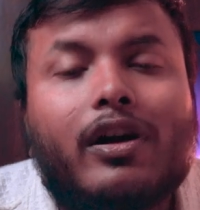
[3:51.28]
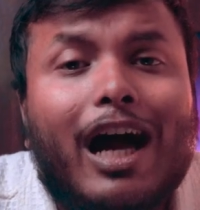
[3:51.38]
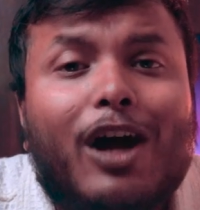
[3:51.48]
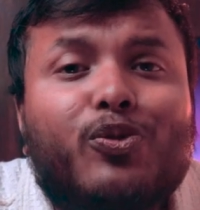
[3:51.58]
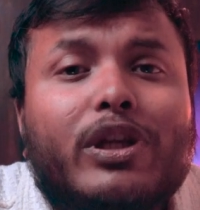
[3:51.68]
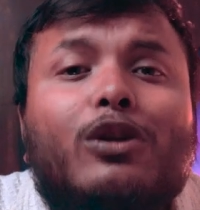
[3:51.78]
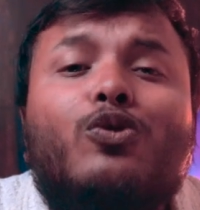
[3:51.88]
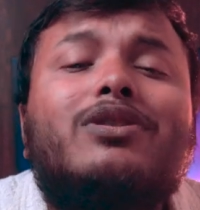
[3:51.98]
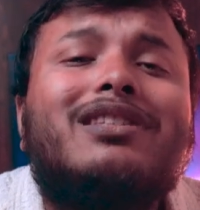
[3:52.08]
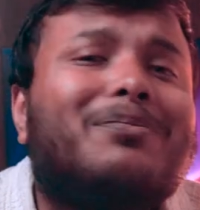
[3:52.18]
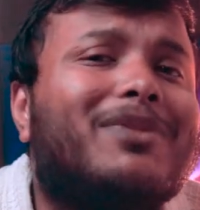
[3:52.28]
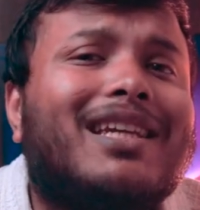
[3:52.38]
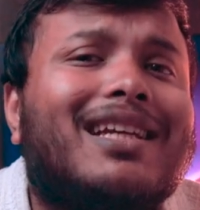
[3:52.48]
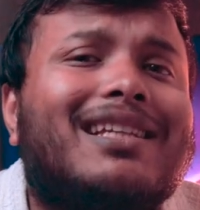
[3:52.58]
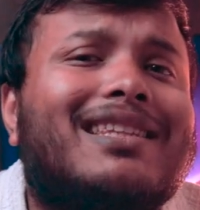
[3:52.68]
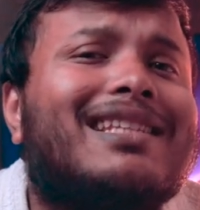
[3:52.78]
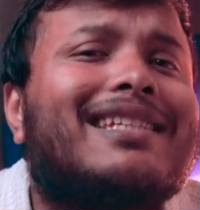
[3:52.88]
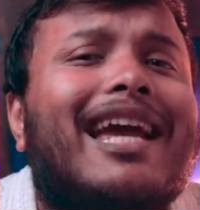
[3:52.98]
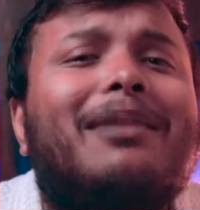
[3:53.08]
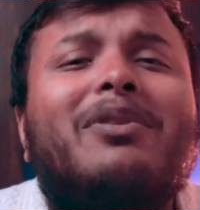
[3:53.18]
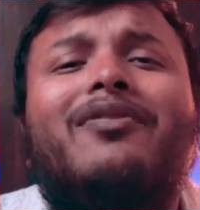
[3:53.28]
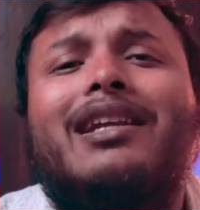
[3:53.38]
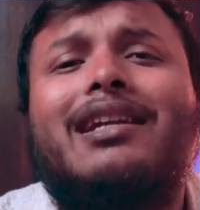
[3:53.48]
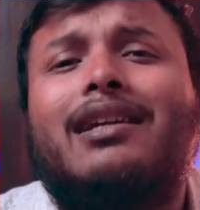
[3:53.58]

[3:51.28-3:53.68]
or how to include something, this can be very